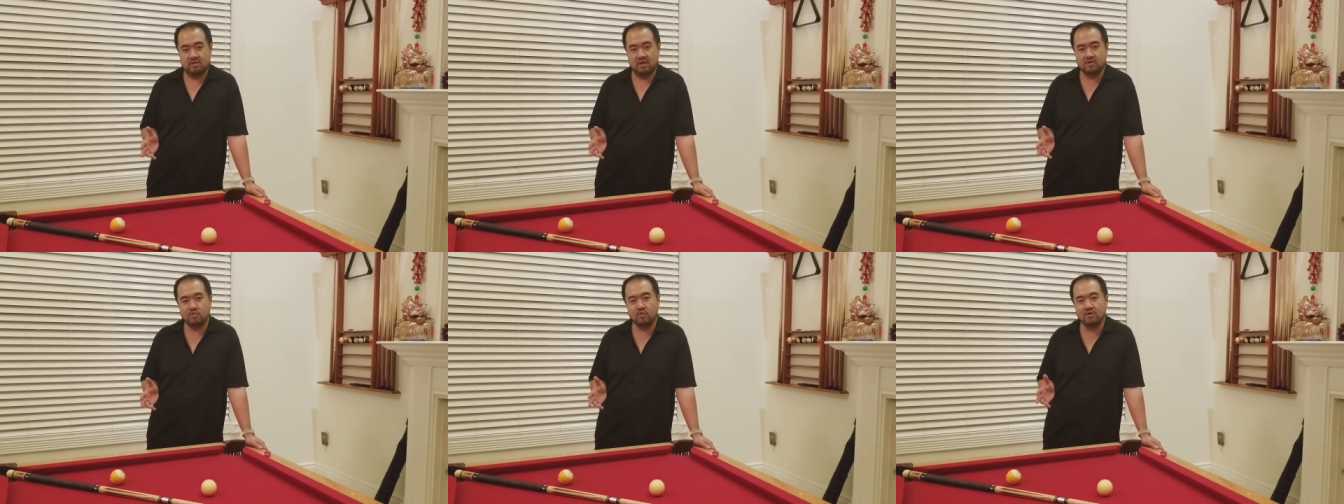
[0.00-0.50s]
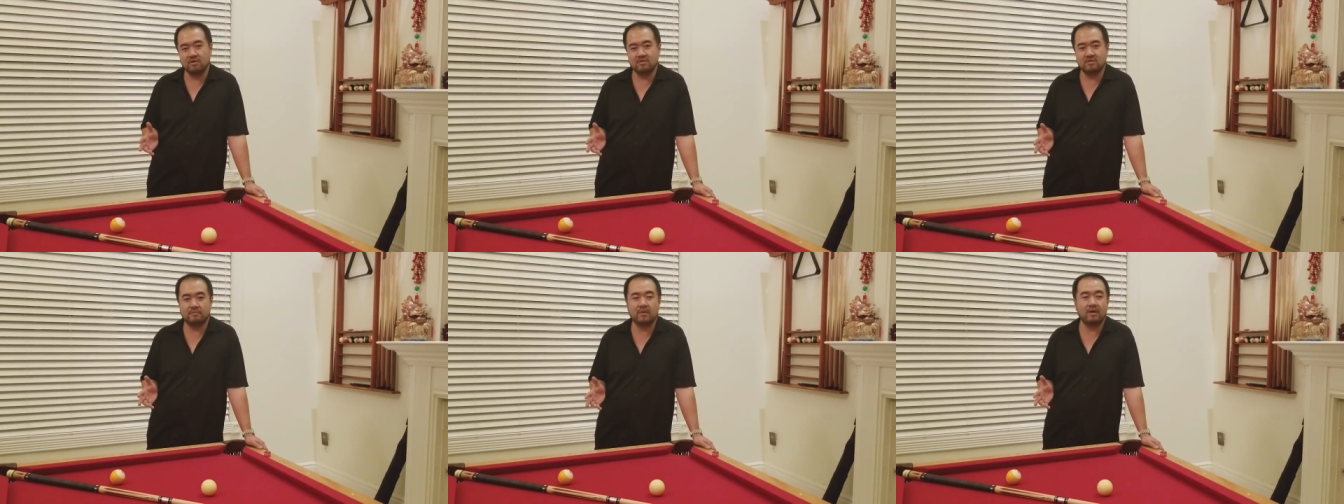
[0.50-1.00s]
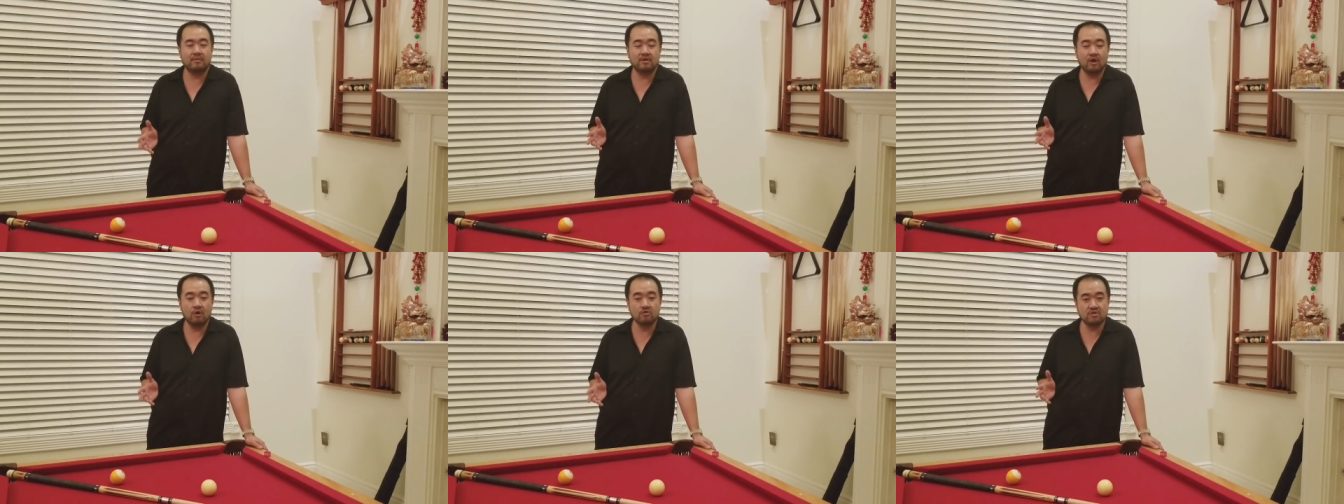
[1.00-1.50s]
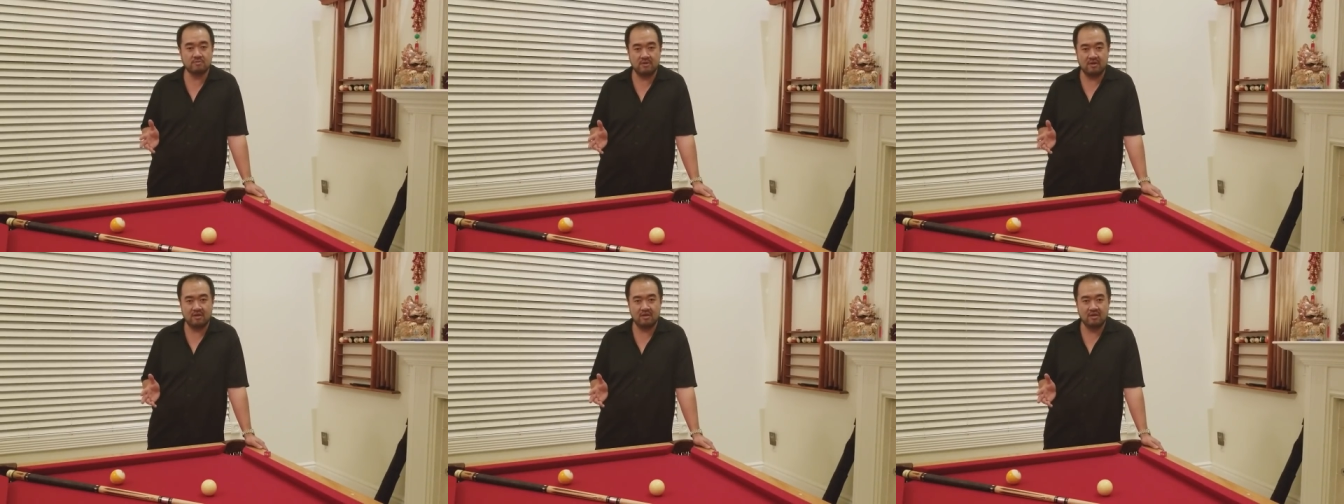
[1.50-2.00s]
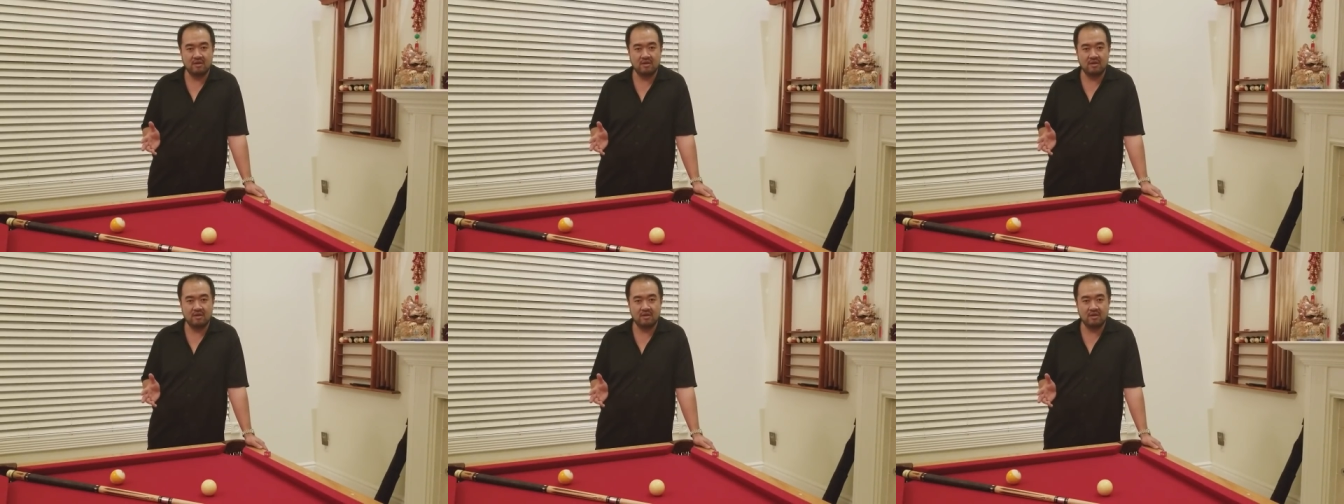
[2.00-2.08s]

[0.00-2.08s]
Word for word: that's willing to coach me